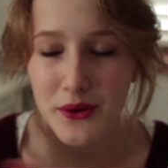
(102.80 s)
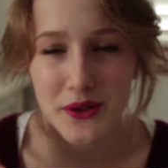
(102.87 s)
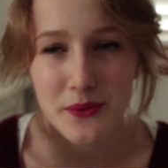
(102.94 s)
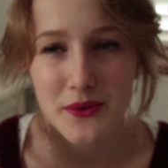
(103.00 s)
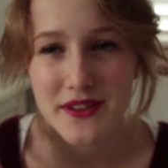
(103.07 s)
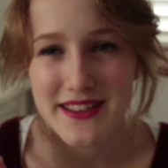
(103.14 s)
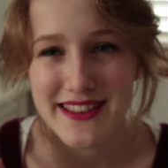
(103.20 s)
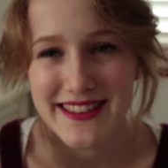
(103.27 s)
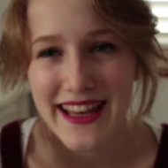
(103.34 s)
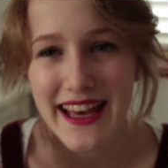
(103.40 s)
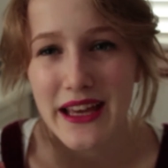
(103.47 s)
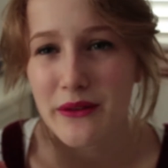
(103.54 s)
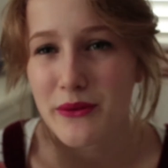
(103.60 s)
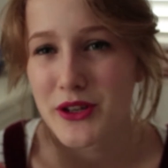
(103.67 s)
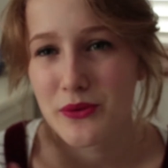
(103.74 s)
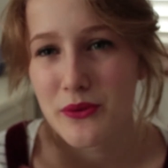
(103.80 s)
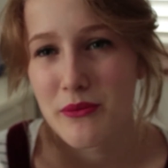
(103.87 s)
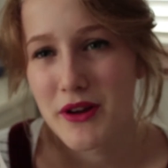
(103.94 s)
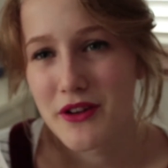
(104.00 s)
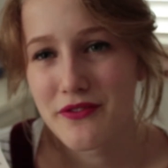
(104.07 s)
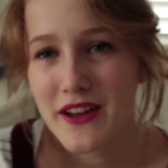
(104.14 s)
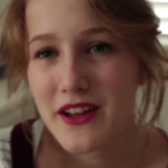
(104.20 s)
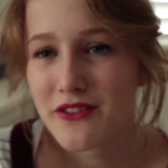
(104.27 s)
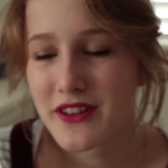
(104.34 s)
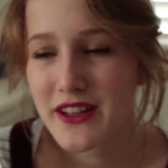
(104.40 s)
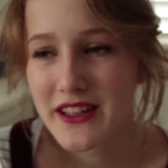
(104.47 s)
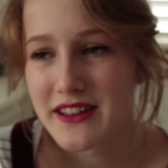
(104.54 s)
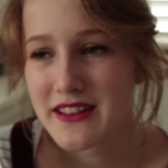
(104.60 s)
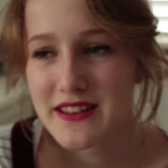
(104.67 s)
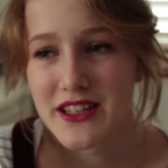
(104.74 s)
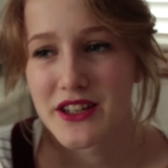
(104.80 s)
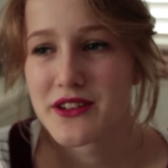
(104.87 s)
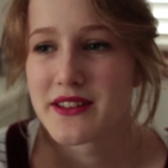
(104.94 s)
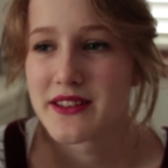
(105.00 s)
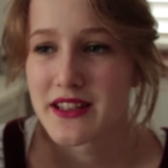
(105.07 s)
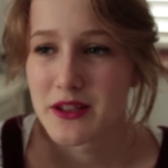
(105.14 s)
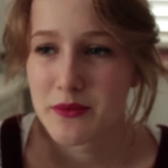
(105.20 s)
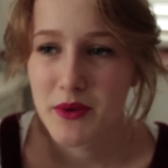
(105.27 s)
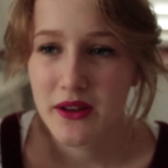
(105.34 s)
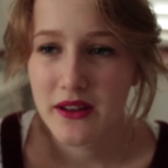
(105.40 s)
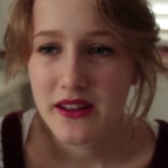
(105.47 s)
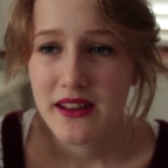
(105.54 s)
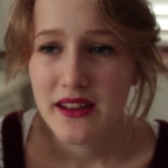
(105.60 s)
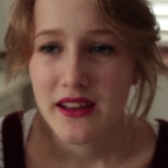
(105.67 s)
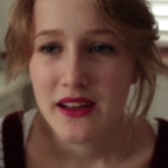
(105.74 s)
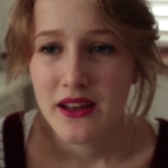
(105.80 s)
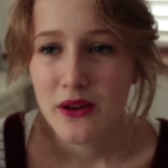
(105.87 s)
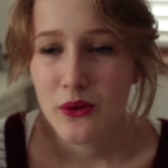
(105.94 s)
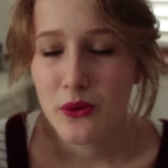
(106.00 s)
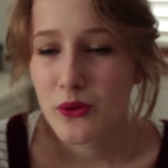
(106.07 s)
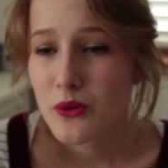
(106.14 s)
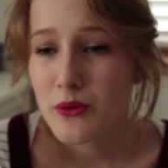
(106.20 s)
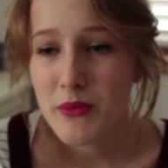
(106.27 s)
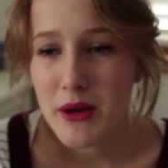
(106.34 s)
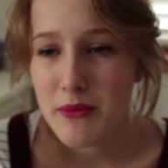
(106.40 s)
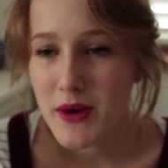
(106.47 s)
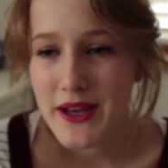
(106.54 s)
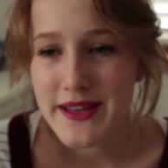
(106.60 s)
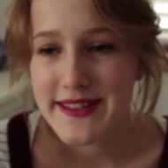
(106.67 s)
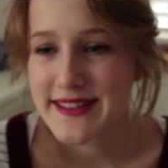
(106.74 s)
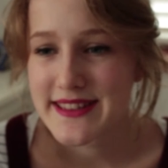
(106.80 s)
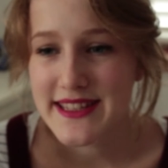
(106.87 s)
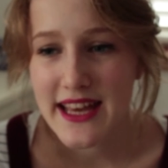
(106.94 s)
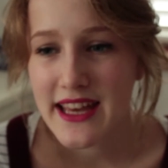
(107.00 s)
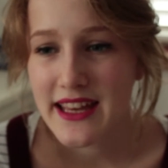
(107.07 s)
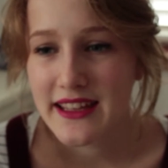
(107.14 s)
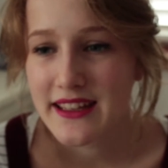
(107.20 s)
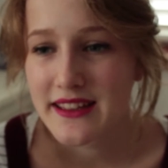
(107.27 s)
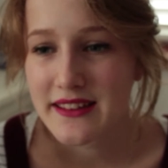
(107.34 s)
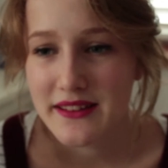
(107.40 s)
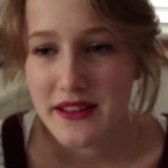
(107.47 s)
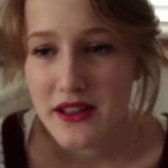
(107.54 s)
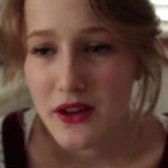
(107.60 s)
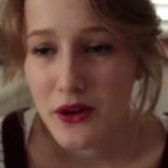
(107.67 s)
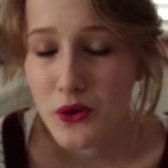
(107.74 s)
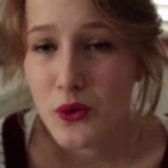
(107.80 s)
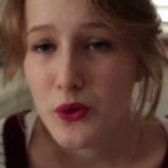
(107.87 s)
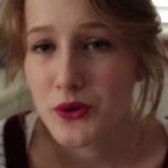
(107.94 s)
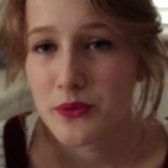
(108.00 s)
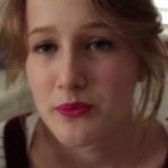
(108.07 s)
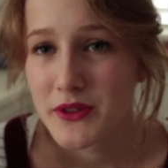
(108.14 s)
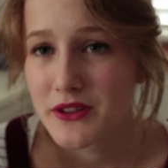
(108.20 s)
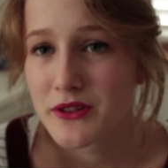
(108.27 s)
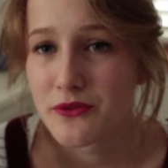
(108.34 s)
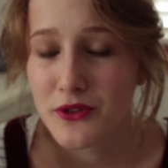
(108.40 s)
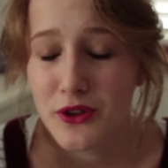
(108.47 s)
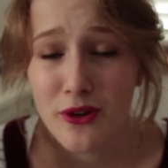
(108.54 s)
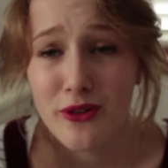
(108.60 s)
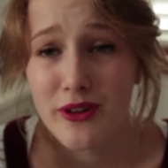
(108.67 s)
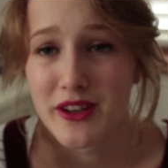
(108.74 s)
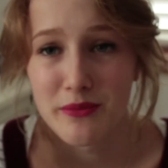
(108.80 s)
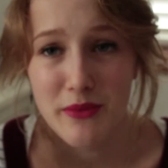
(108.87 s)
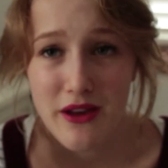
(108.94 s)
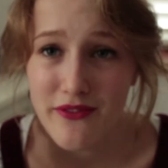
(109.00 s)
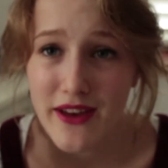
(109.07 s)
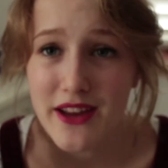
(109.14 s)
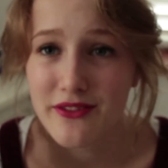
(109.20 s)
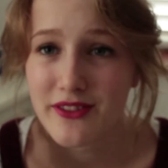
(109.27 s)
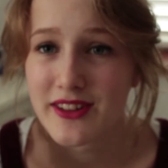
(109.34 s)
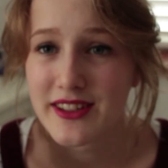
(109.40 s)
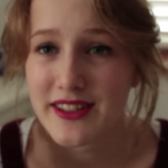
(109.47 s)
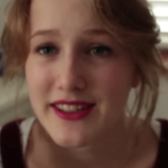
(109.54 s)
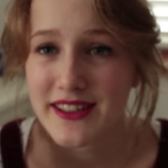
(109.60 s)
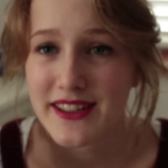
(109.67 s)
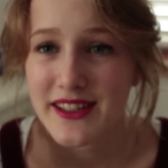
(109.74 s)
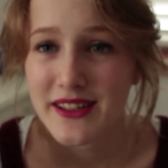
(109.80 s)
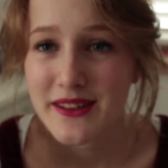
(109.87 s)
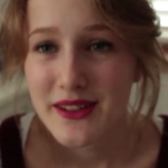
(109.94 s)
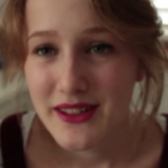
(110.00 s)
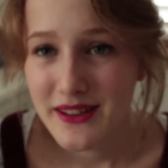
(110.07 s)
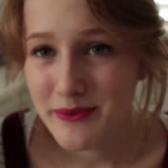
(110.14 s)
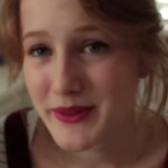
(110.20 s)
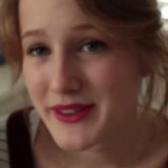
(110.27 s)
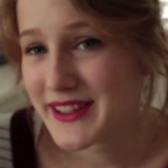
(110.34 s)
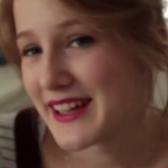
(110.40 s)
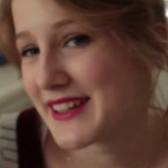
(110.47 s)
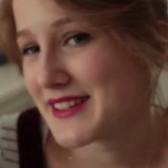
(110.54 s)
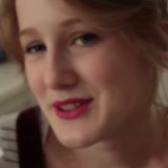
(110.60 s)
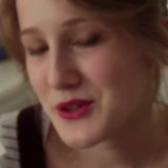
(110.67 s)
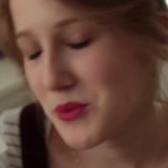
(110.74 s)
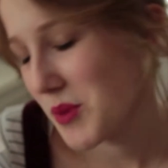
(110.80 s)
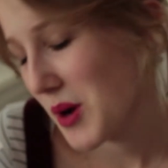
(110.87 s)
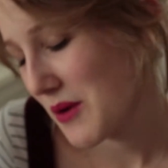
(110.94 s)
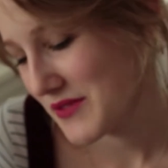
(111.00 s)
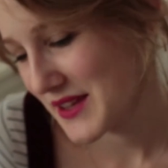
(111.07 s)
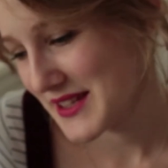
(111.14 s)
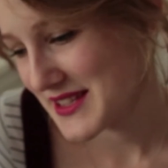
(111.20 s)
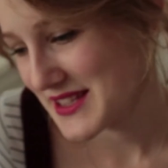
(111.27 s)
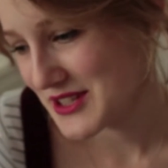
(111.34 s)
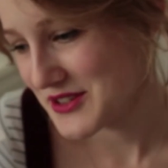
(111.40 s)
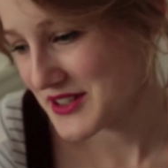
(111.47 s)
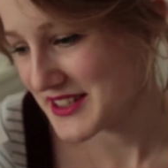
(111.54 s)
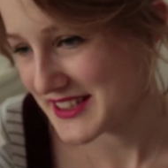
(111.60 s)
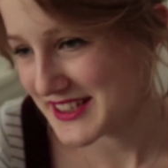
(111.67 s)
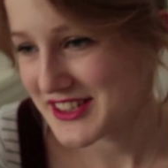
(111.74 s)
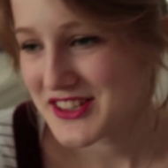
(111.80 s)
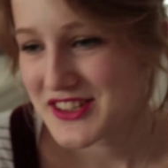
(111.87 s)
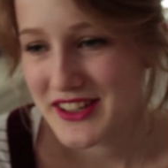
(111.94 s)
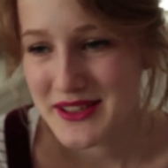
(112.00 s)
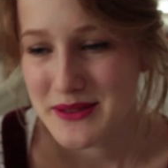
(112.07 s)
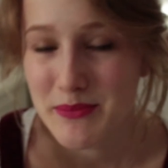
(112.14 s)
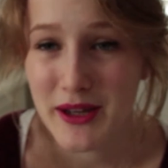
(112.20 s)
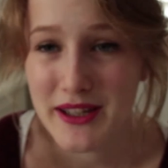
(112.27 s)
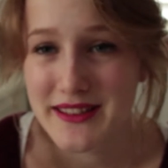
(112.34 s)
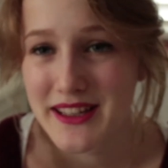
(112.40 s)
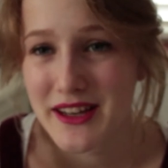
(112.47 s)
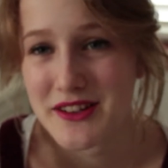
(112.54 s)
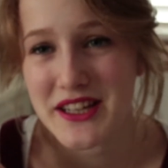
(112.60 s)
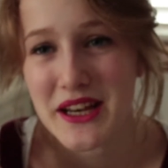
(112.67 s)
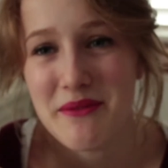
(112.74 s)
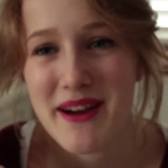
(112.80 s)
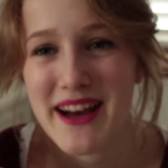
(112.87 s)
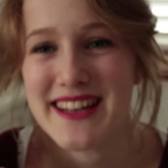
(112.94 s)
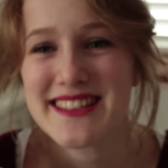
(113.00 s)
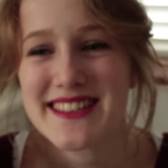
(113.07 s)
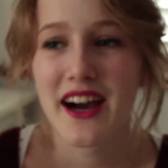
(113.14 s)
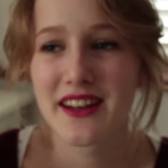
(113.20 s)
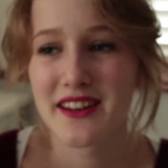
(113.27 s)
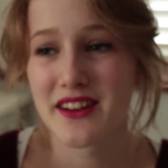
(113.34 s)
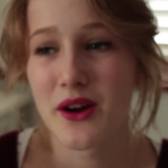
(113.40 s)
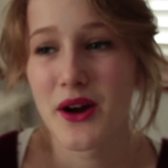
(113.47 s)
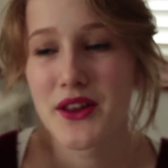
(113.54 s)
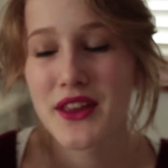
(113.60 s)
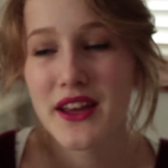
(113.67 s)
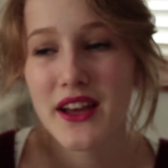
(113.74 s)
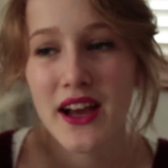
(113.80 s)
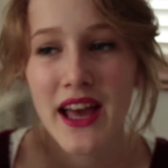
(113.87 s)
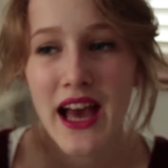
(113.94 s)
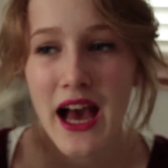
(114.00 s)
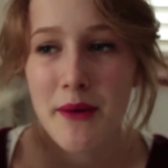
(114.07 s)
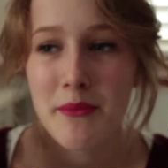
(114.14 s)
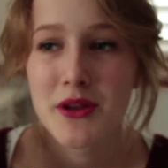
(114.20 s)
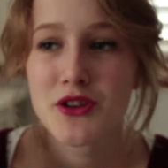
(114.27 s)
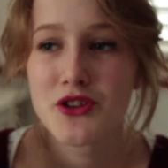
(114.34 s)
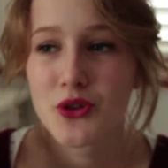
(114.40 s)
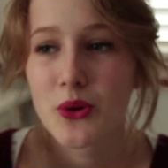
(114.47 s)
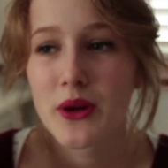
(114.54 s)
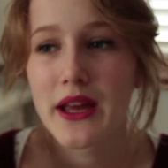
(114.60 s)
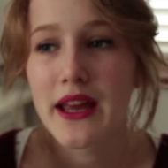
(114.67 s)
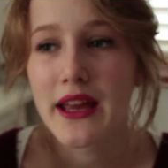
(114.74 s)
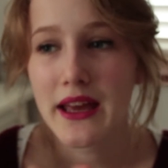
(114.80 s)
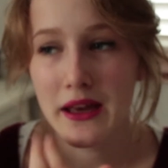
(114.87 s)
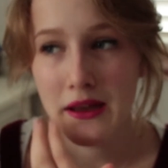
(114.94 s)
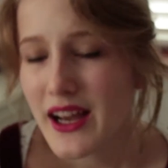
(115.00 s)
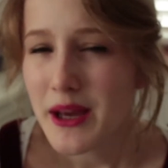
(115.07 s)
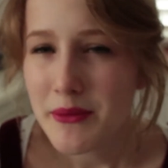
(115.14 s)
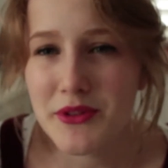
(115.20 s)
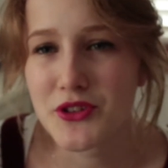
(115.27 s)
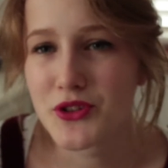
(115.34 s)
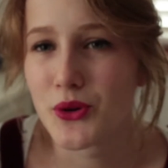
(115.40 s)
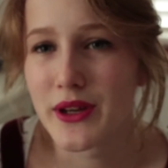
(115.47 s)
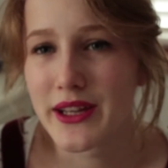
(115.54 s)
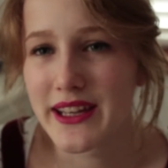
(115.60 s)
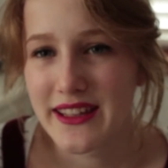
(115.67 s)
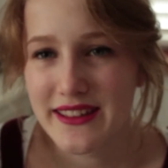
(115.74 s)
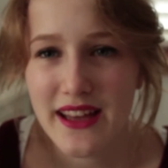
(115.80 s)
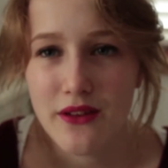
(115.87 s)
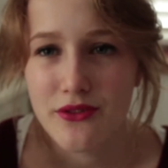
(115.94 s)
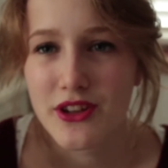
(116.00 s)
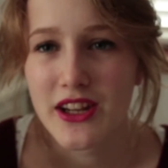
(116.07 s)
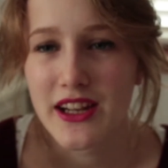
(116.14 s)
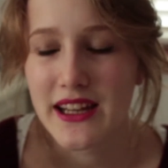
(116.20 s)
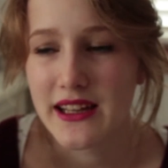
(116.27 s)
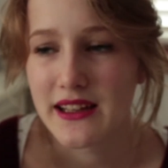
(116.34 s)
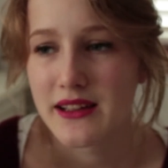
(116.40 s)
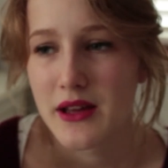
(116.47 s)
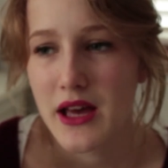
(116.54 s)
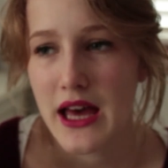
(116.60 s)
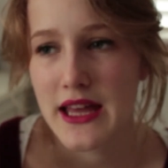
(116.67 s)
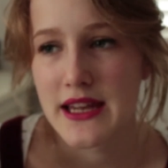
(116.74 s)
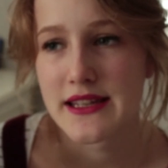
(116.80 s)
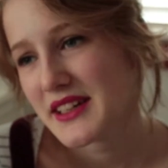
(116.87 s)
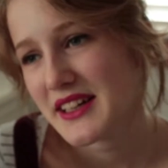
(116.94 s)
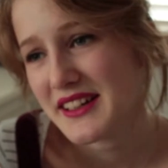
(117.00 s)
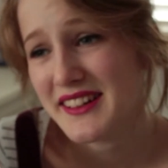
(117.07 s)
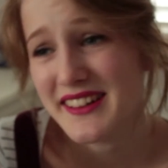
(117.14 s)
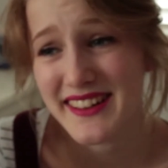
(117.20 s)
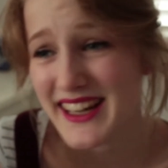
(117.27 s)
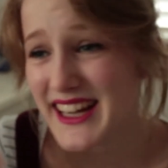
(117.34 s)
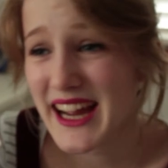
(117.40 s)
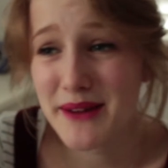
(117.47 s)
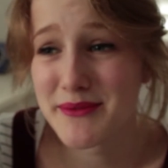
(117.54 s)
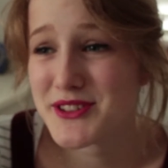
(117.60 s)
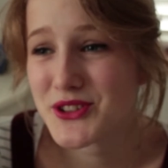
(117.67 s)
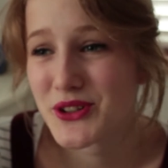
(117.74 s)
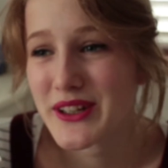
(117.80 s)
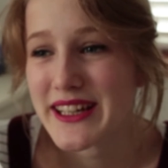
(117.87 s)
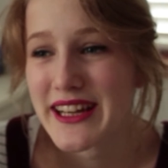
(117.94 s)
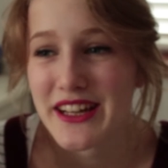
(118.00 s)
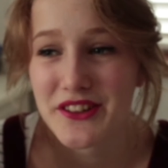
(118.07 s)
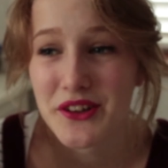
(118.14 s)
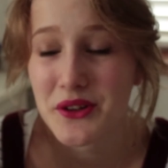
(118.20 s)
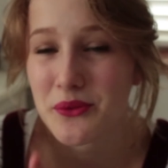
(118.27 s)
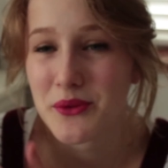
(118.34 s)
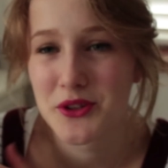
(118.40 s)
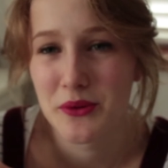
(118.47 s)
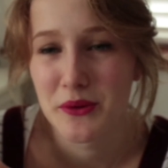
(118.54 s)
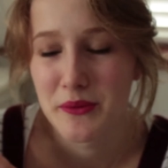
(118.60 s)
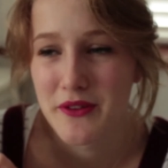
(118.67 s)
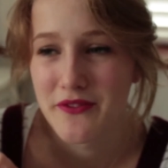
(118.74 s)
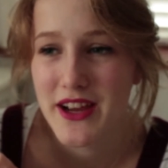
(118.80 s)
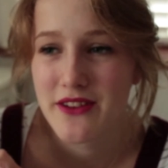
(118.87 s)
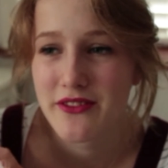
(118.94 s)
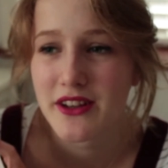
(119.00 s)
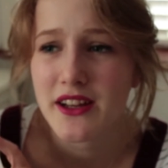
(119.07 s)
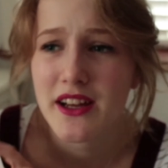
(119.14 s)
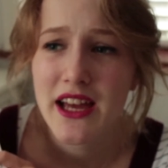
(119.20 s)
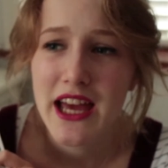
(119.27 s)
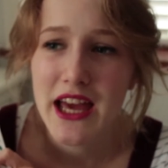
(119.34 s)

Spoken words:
always want to say which one my favorite in the series is, but all my mind is saying is A Court of Mist and Fury is my favourite, but that's not part of that series, it's just by Sarah J. Maas. I don't know, I think I am enjoying it. I am enjoying it, definitely, and I am enjoying it. I don't know which one's my favourite.